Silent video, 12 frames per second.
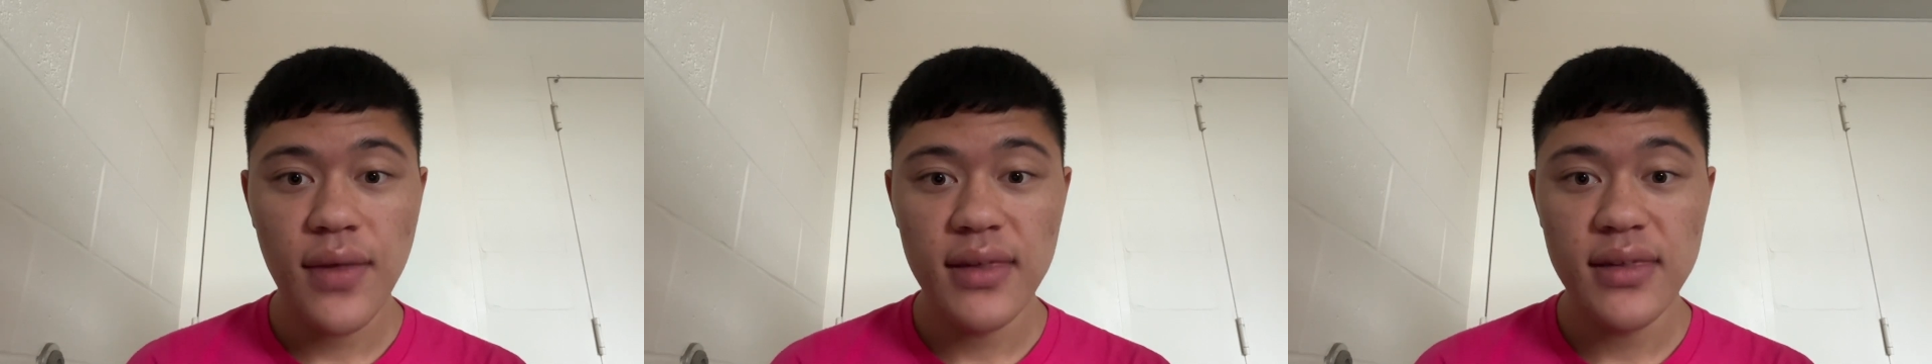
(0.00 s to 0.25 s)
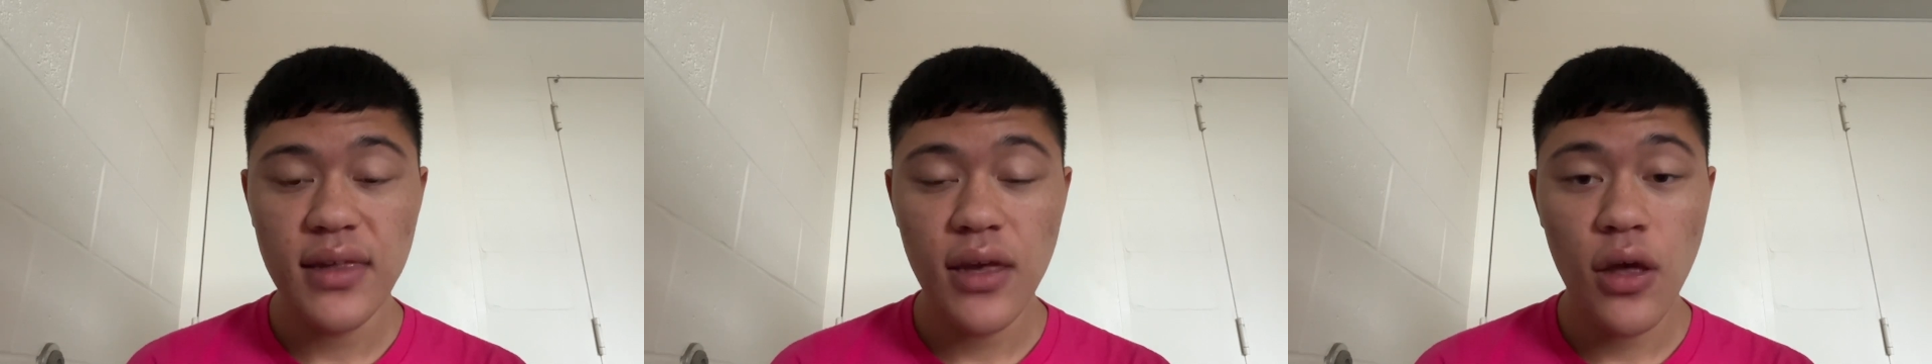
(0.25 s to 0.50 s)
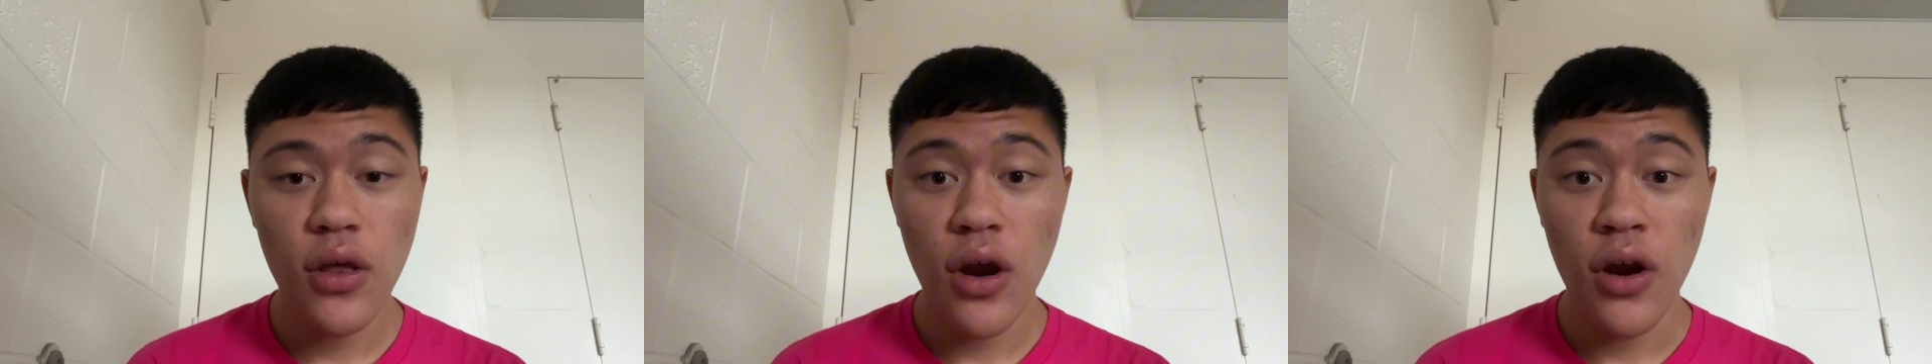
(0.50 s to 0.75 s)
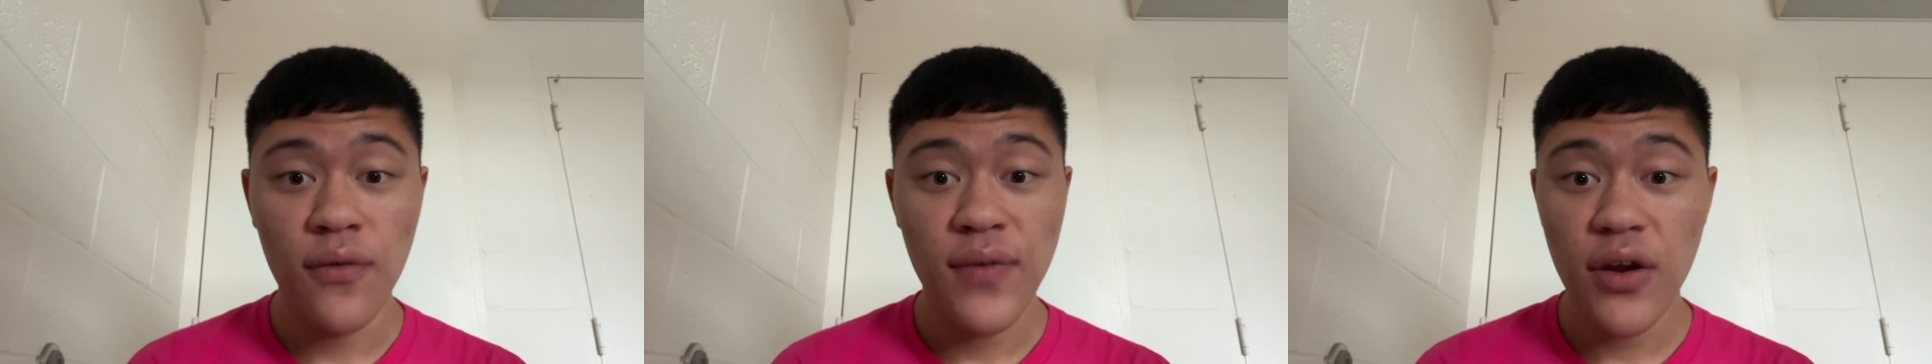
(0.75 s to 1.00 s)
they still
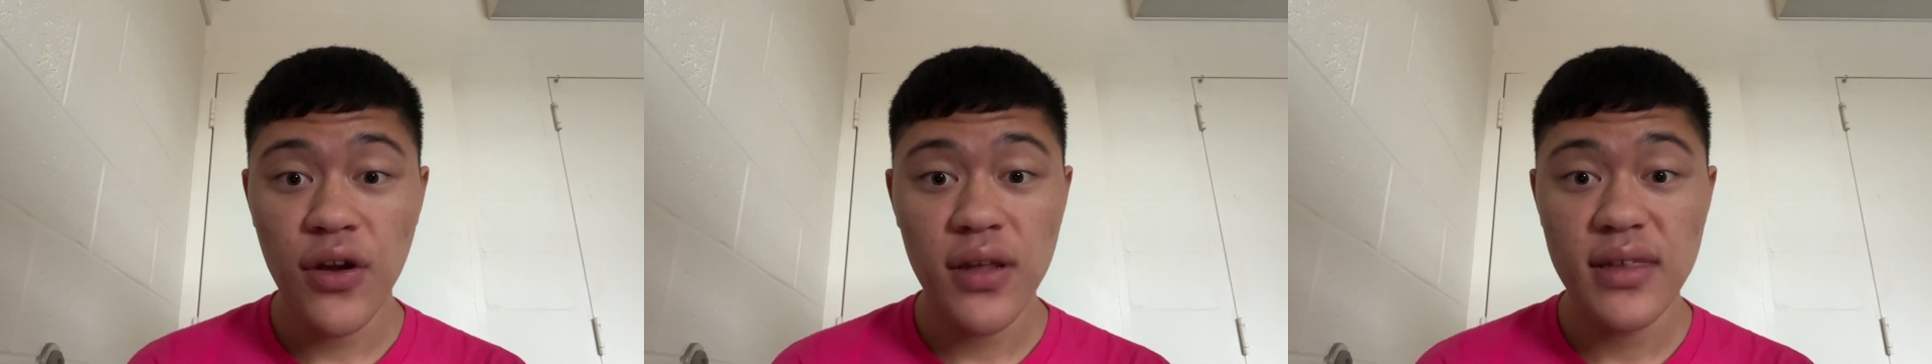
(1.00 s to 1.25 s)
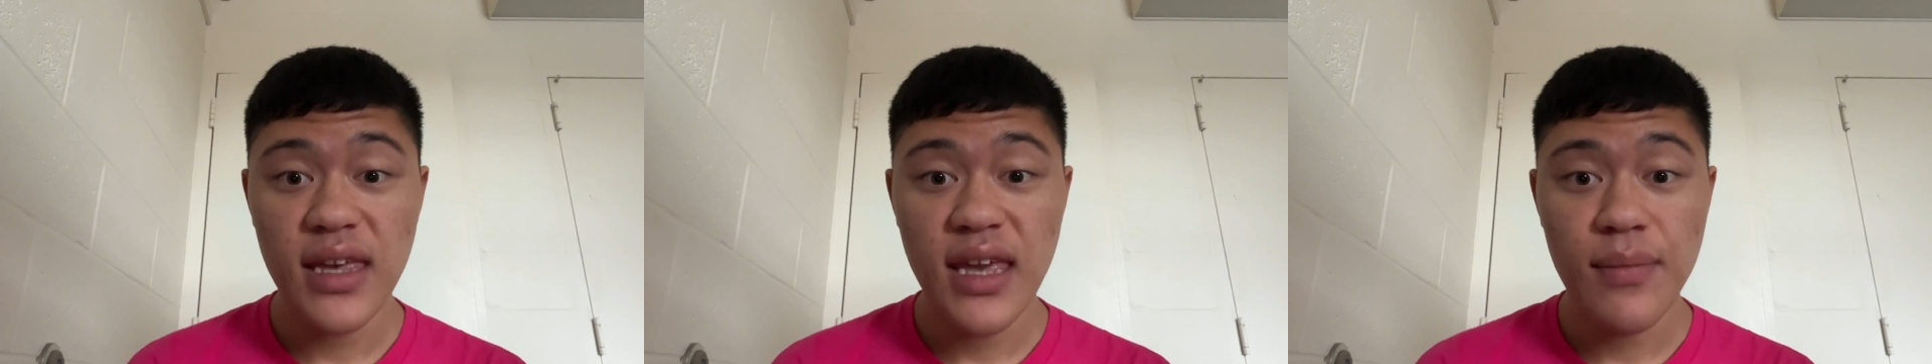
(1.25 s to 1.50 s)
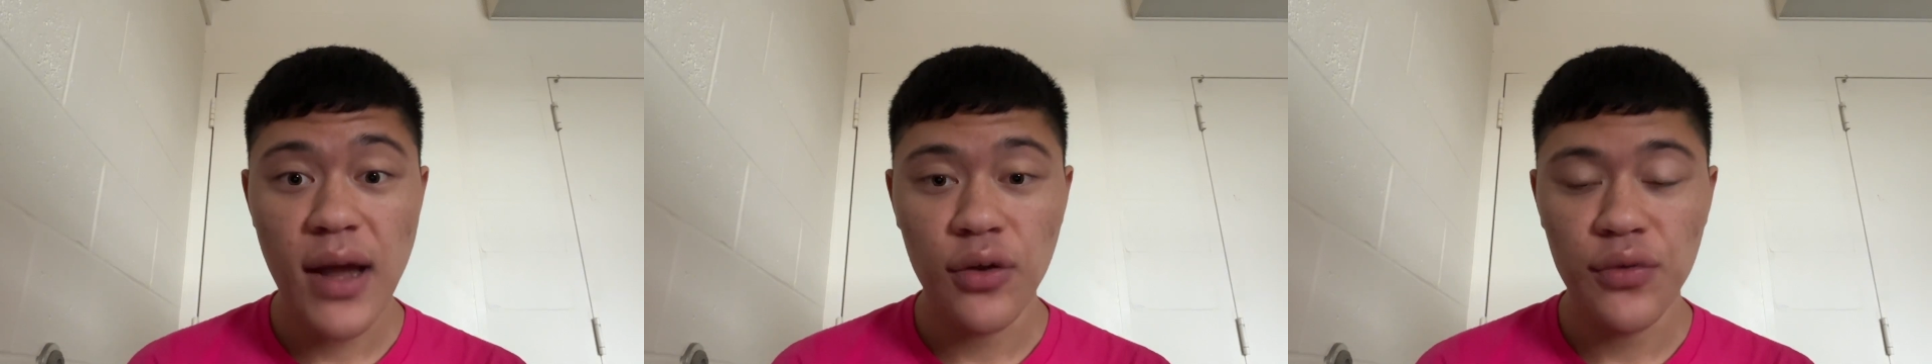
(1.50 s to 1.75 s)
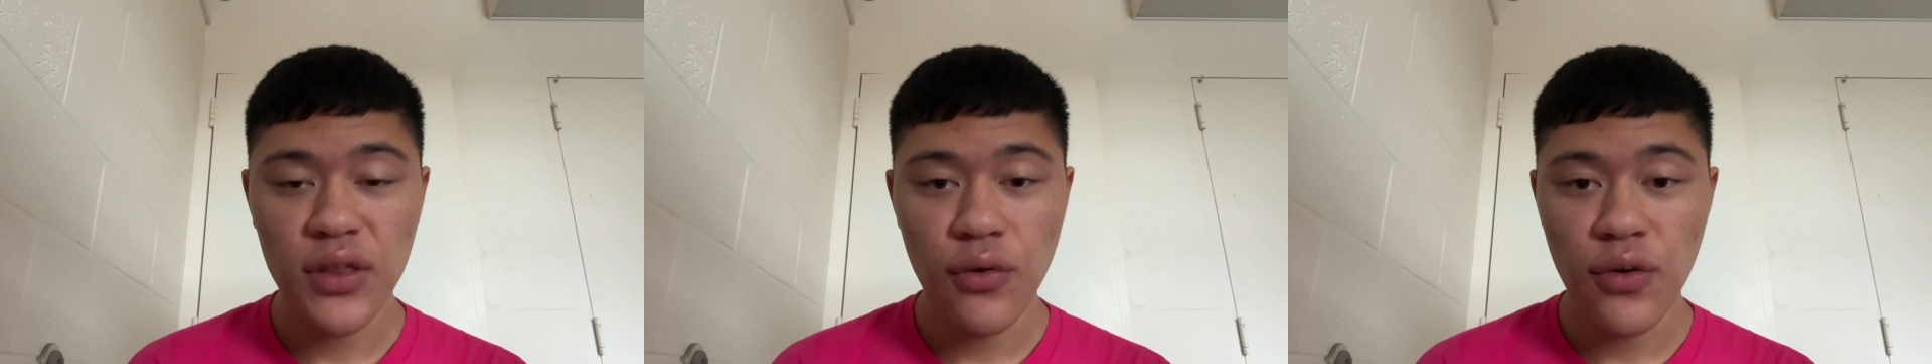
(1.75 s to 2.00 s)
are a very good team. I
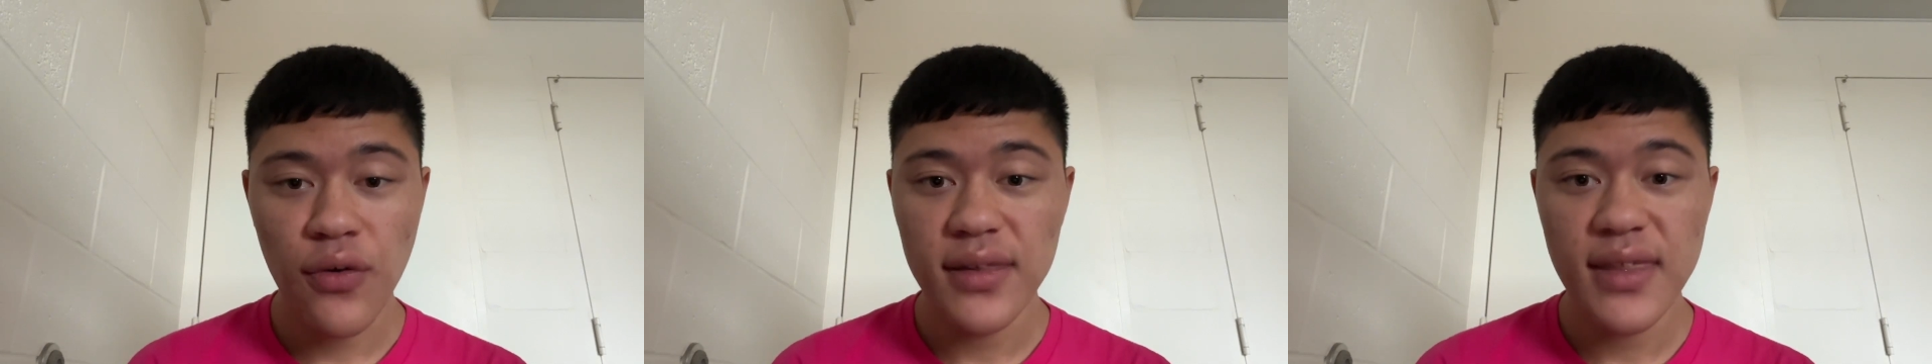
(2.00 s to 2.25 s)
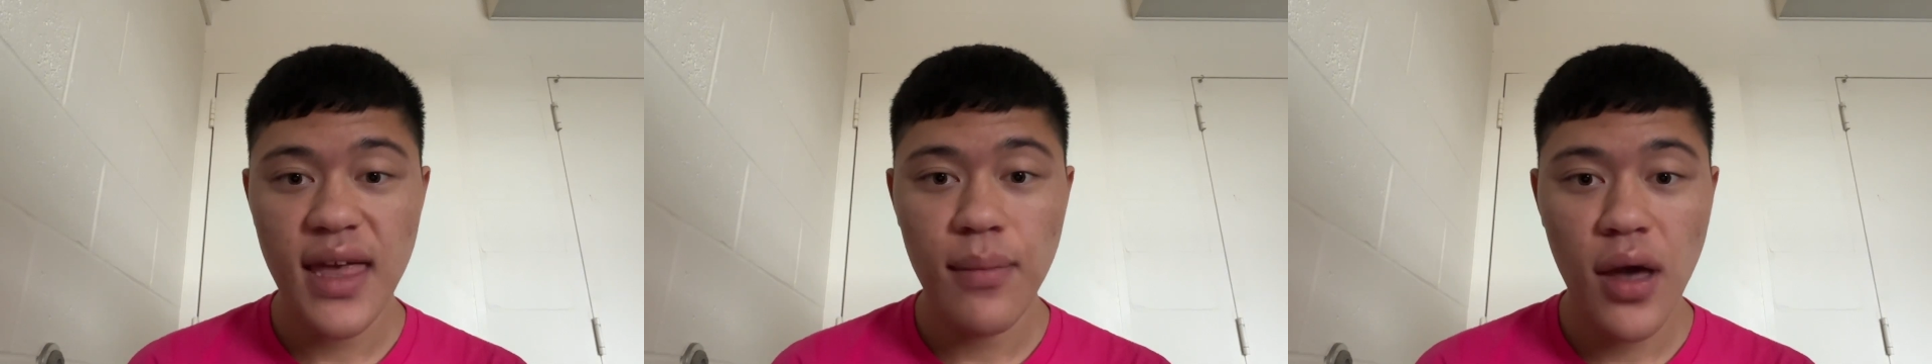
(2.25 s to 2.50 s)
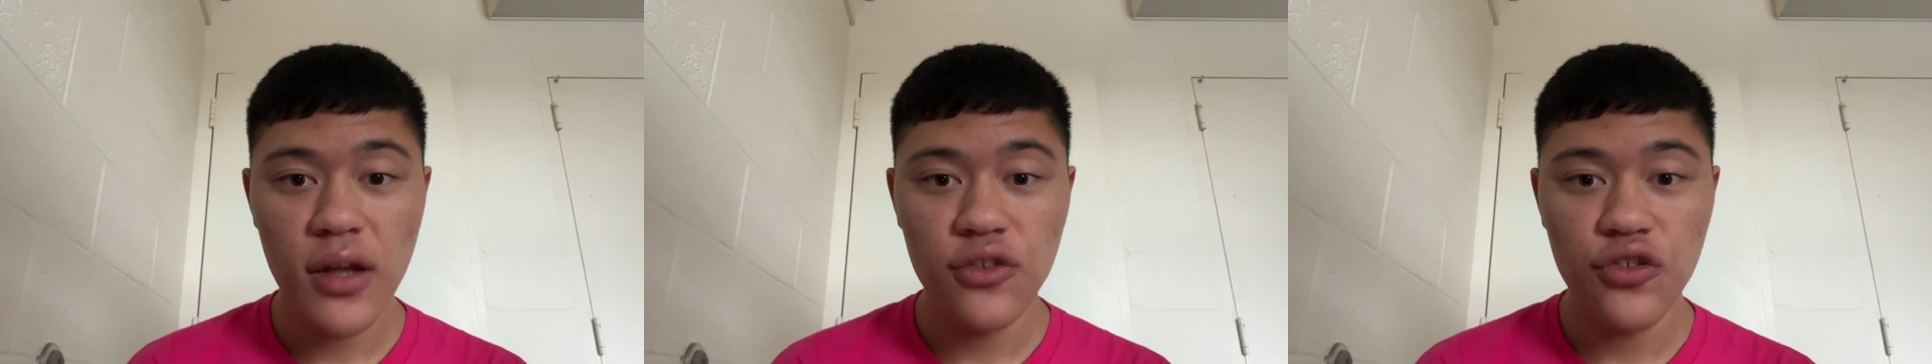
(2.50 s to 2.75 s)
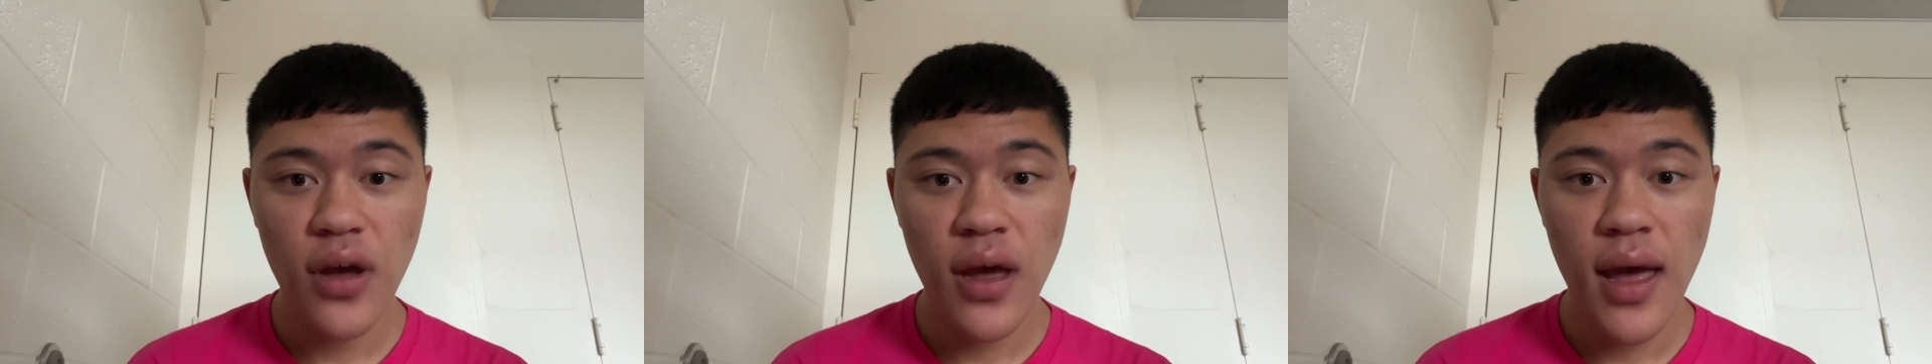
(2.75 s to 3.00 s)
don't think they'll regress that much.